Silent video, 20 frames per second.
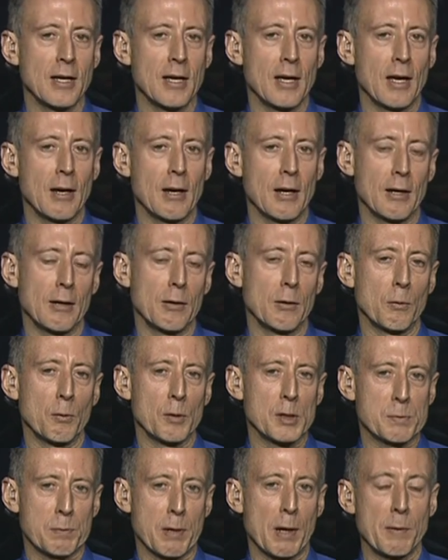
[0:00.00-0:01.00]
was
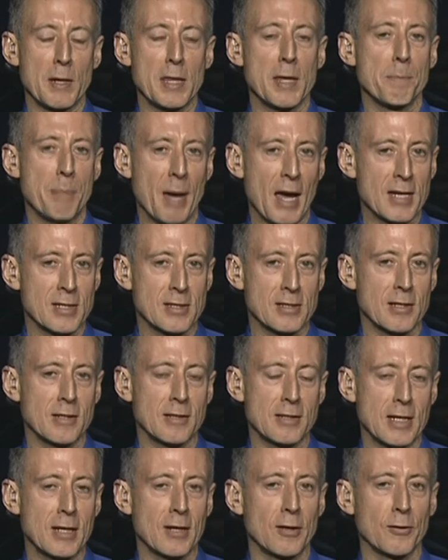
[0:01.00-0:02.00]
probably the best
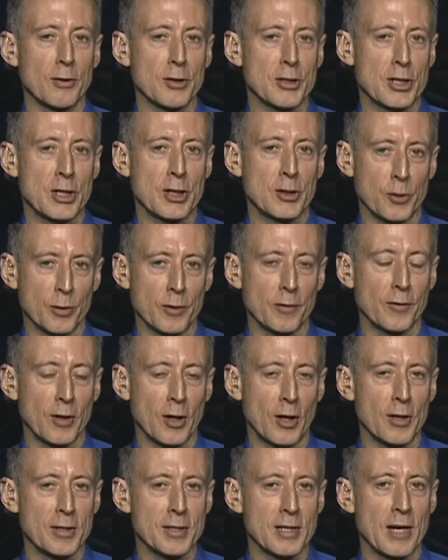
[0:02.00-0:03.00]
deal she could have
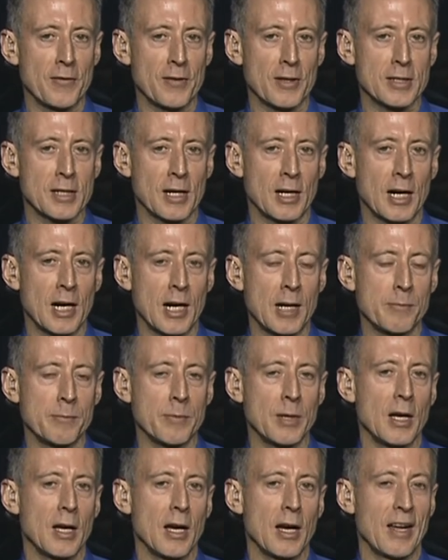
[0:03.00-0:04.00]
got at the time.
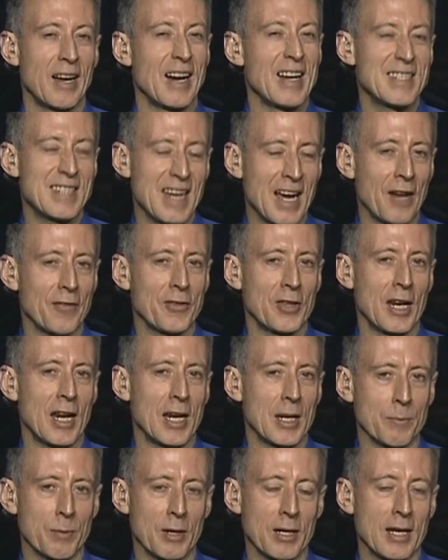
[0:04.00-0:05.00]
And I doubt that
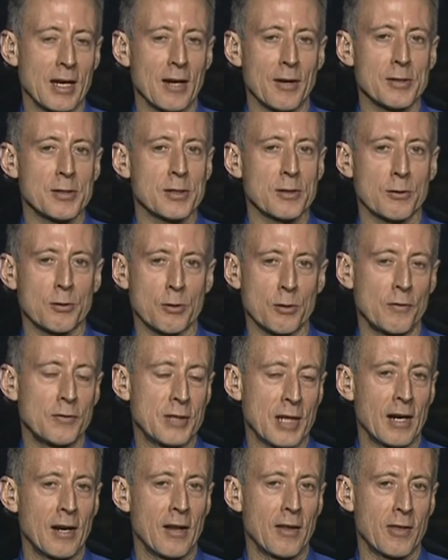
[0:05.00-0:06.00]
anybody else could have
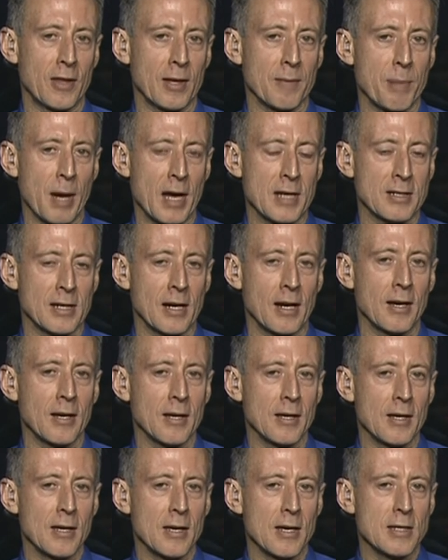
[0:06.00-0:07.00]
done anything better.
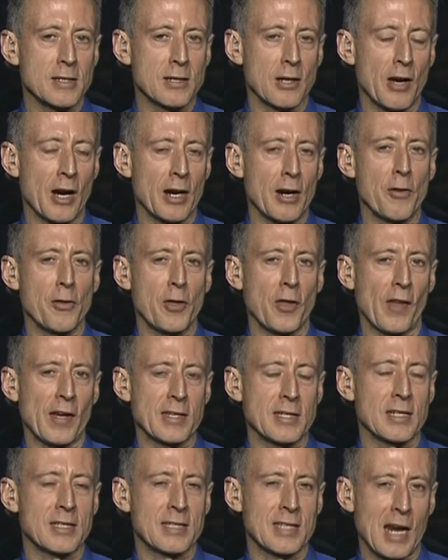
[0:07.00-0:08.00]
So I don't think that's
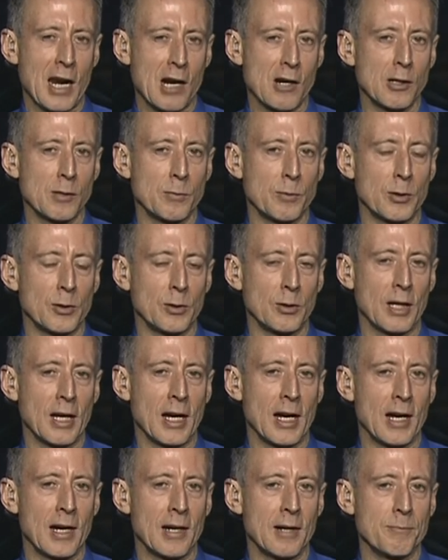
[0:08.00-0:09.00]
a
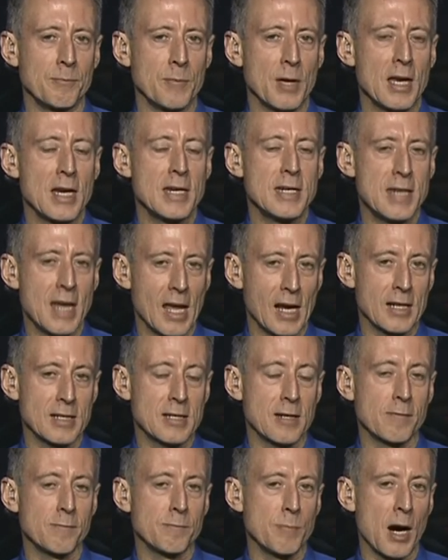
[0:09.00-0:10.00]
terrible
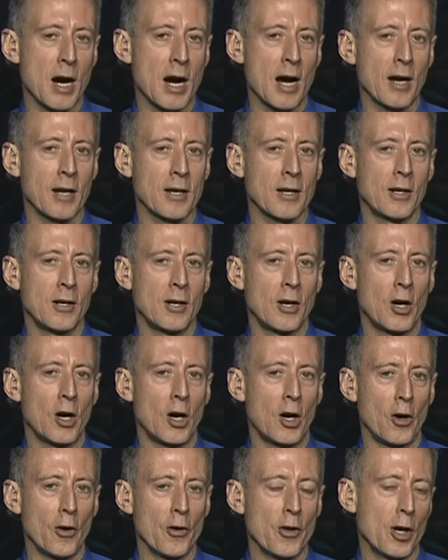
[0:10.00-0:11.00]
negative mark
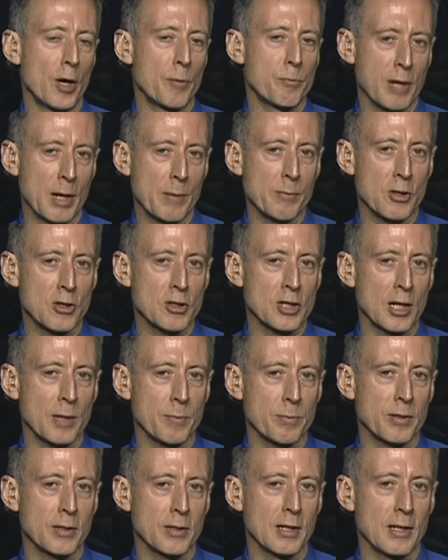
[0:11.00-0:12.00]
on her premiership,
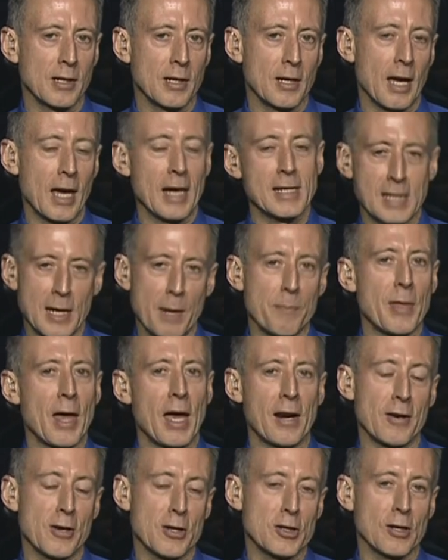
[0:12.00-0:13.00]
except that
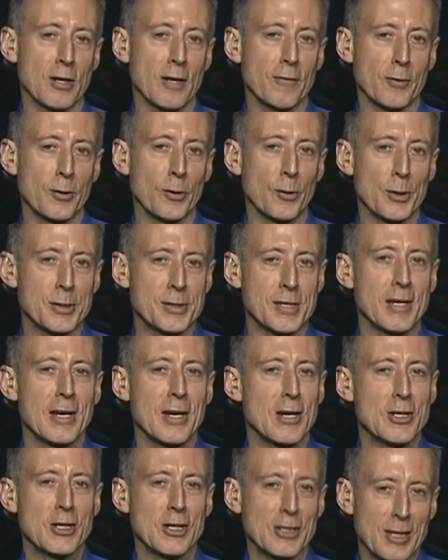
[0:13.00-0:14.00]
initially, of course,
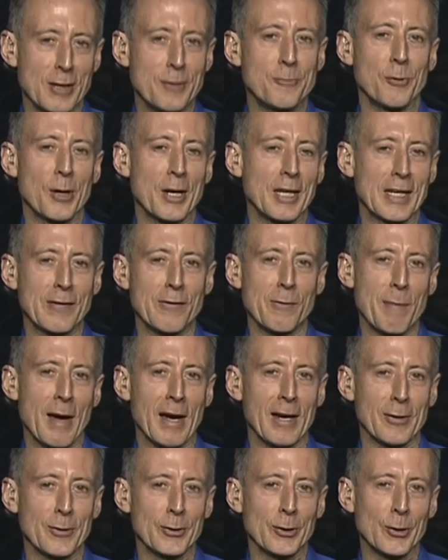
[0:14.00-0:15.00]
she didn't want to give it back
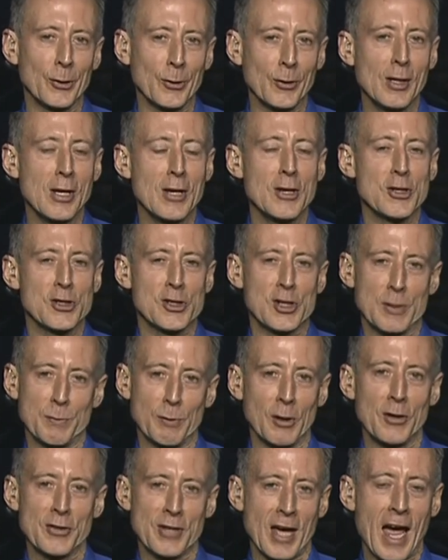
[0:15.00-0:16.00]
at all. She
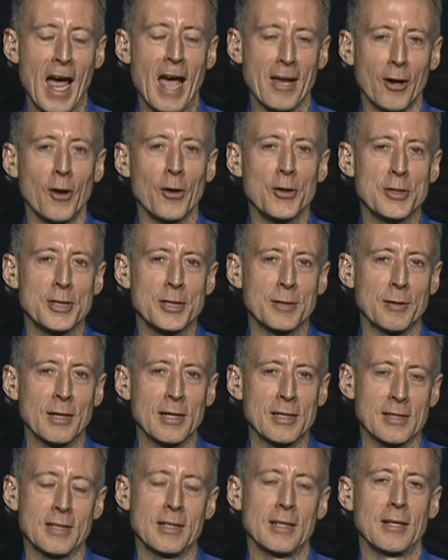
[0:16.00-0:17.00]
wanted to hang on to
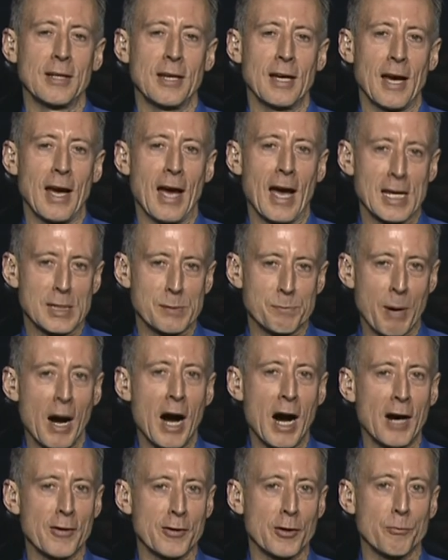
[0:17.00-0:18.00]
it as
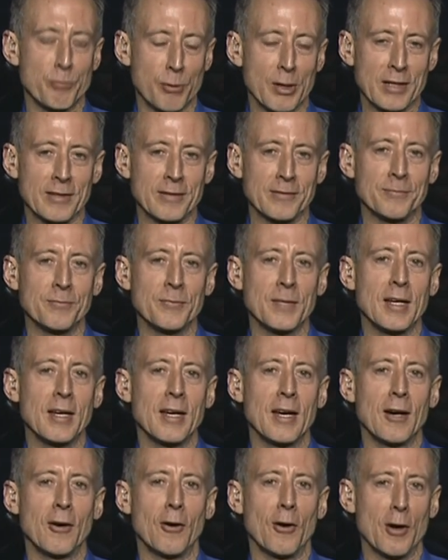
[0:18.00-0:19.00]
part of Britain,
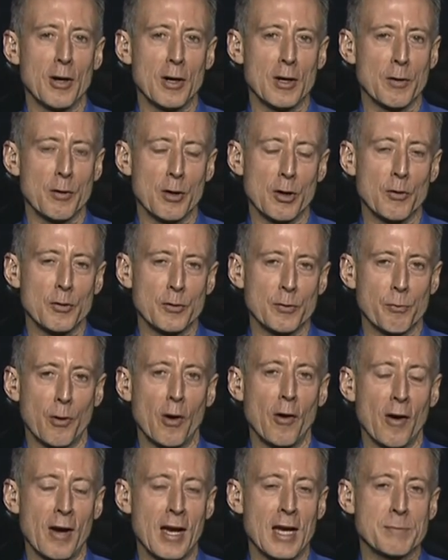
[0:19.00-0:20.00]

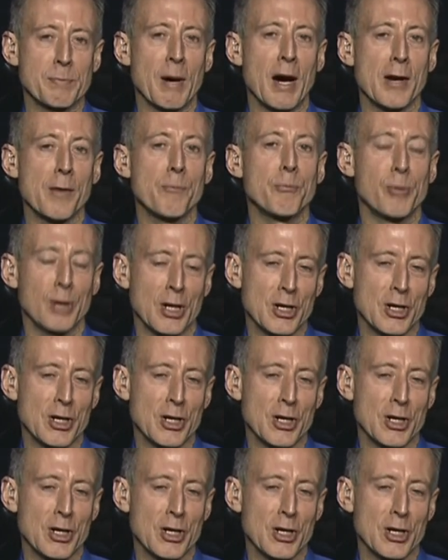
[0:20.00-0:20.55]
or as part of British